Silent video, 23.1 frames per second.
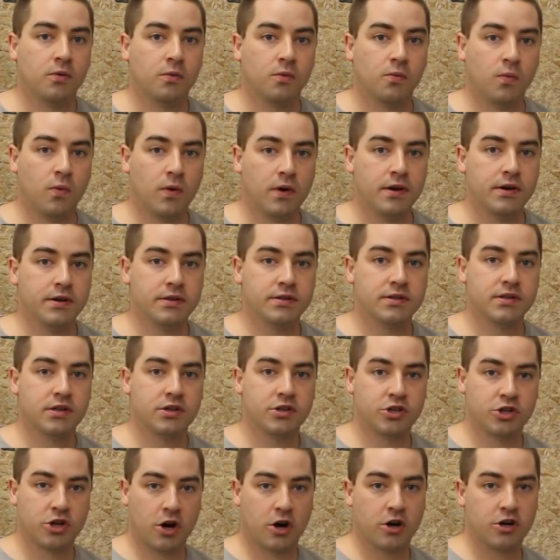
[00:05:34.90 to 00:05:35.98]
was
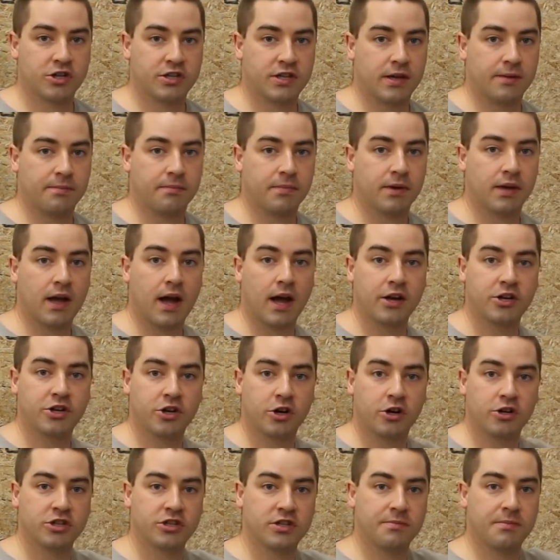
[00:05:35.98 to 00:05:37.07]
charge them. I
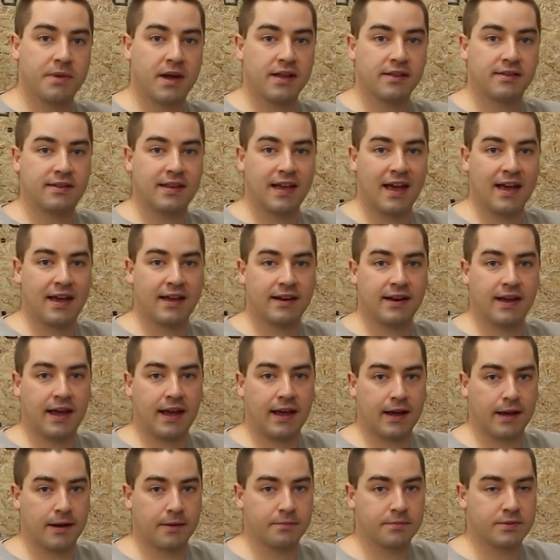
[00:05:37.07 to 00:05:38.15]
charged them at 10
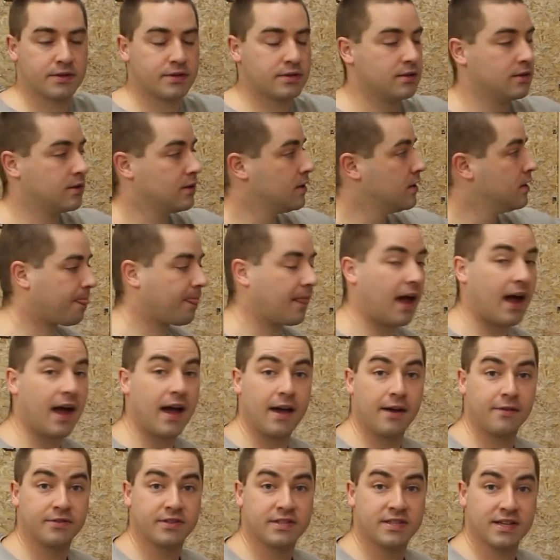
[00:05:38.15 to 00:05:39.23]
amps. I
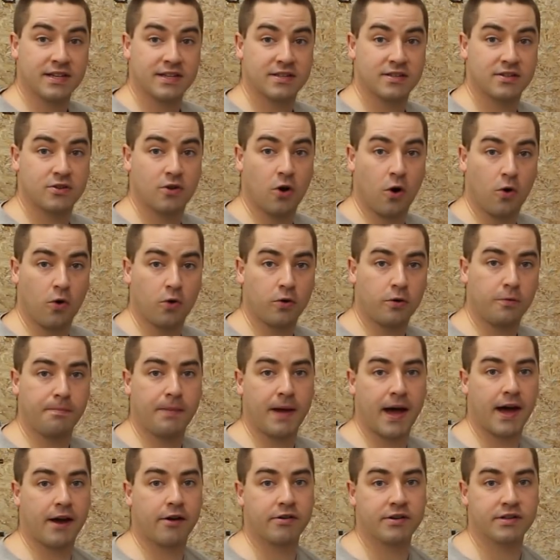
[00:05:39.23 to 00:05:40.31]
have 6 total
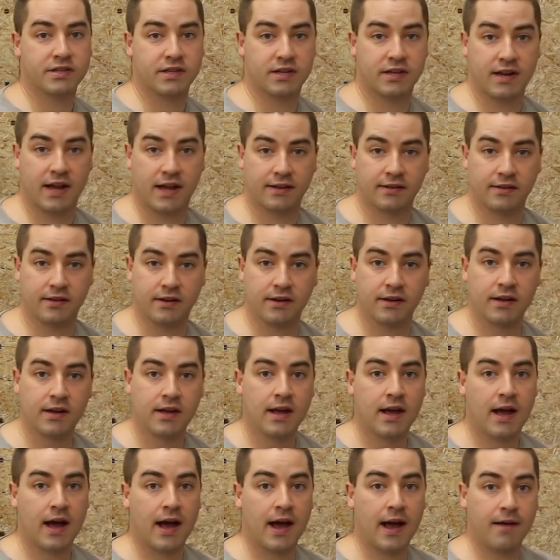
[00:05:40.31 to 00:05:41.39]
batteries connected.
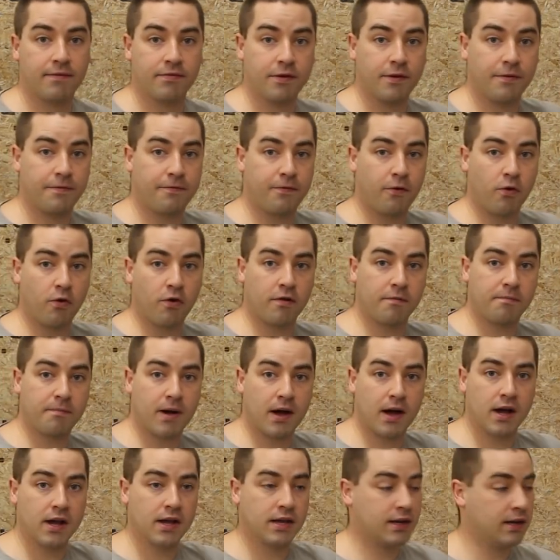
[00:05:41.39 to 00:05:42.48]
I have the 4 of
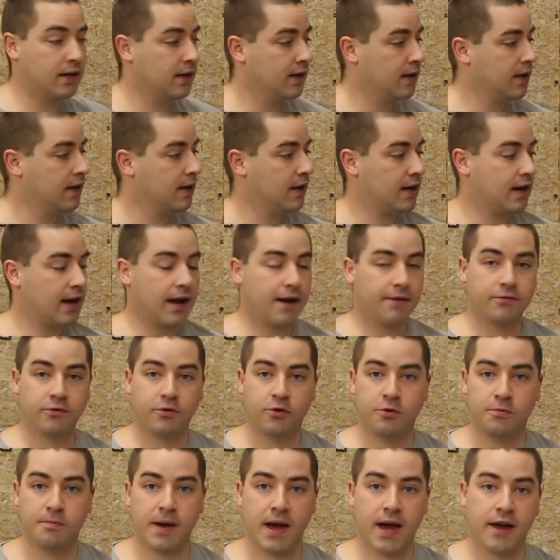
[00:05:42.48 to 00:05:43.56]
mine, and I have
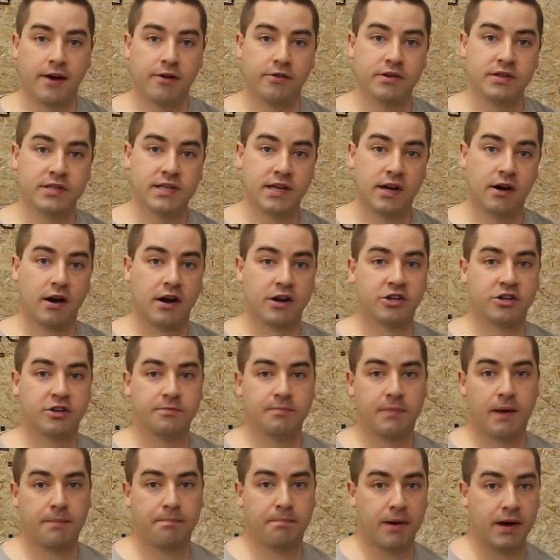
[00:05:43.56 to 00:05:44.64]
2 batteries that are
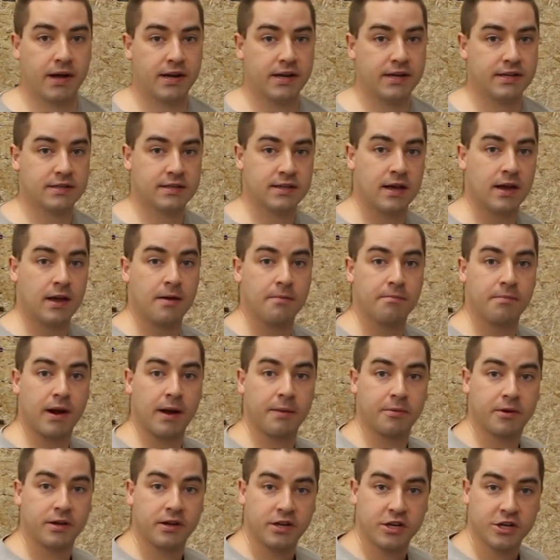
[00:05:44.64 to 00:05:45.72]
actually my buddies, but
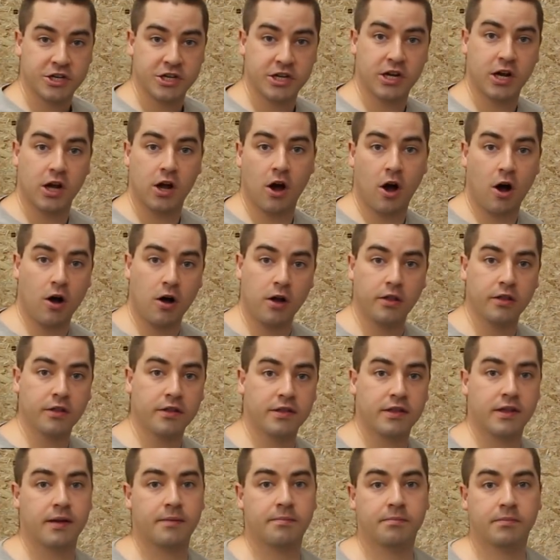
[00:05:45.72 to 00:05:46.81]
I'm conditioning all
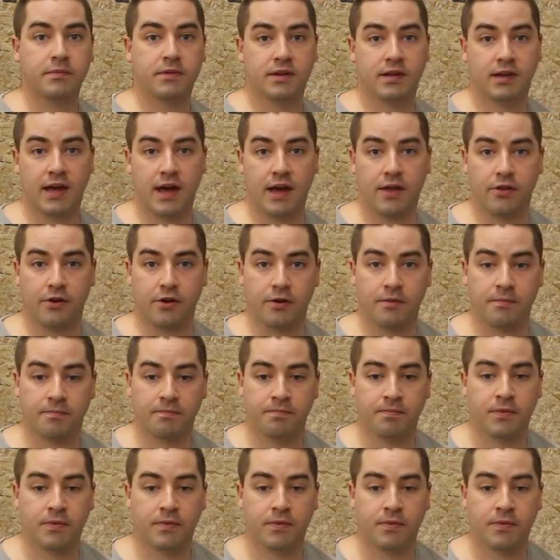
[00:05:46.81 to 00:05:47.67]
of them together.